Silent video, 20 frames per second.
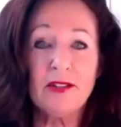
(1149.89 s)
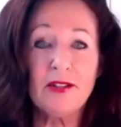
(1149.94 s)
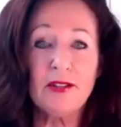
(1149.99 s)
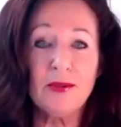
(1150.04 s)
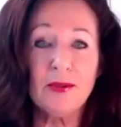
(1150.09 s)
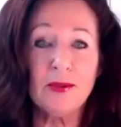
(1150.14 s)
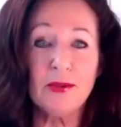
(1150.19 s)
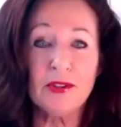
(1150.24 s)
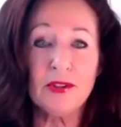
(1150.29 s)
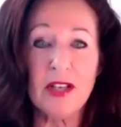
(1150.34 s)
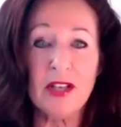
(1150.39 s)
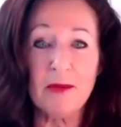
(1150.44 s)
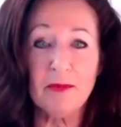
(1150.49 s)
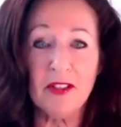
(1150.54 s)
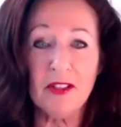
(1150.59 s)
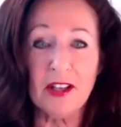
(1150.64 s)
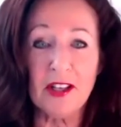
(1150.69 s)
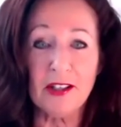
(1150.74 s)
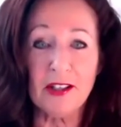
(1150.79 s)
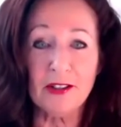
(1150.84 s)
do
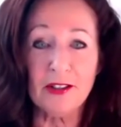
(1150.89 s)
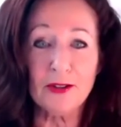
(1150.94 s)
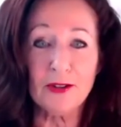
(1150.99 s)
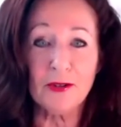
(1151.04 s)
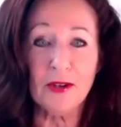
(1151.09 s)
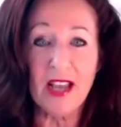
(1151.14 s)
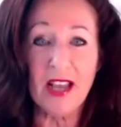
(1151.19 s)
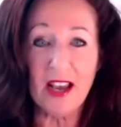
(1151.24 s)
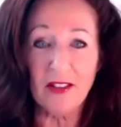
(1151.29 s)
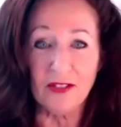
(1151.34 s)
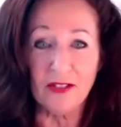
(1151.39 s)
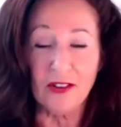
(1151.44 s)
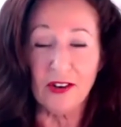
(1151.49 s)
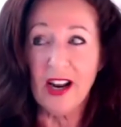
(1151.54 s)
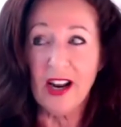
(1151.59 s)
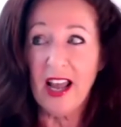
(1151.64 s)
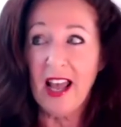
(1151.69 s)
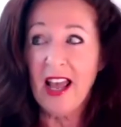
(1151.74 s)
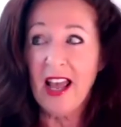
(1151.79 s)
something together?